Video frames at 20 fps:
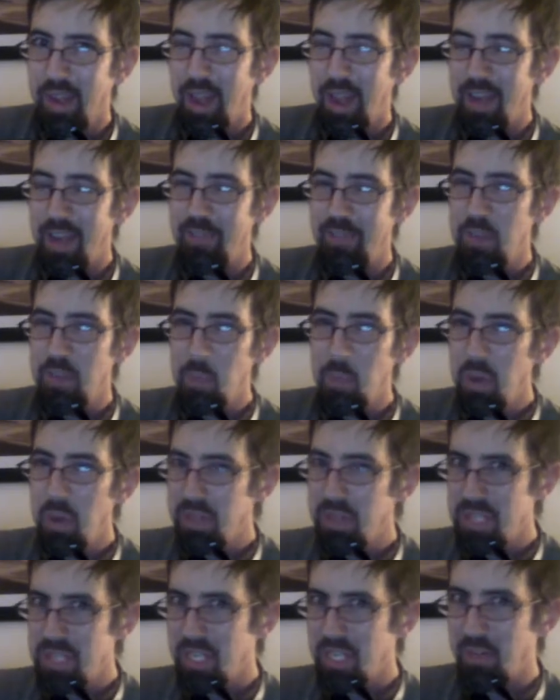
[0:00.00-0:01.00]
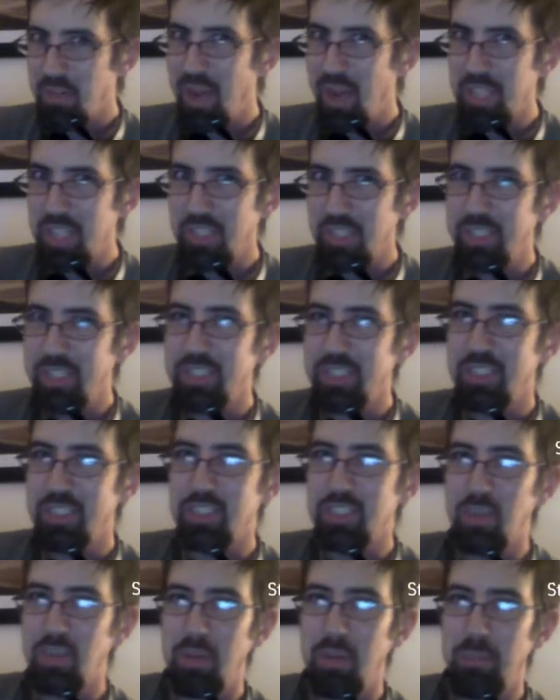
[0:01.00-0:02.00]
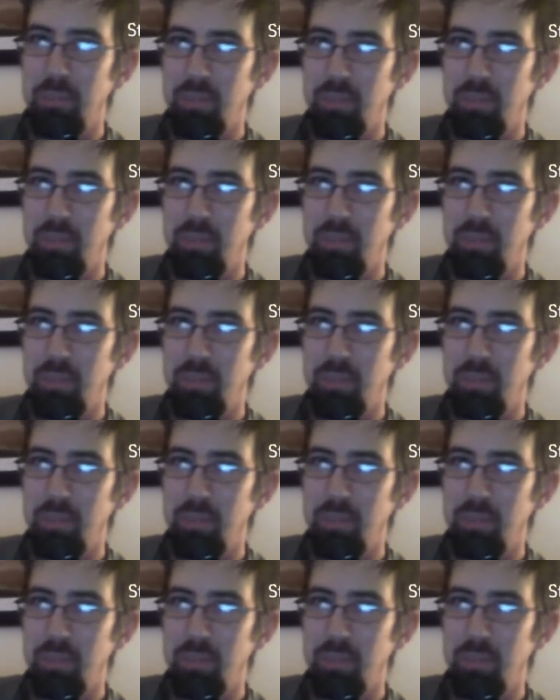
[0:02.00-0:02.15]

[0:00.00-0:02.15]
And if he won, congratulations to him.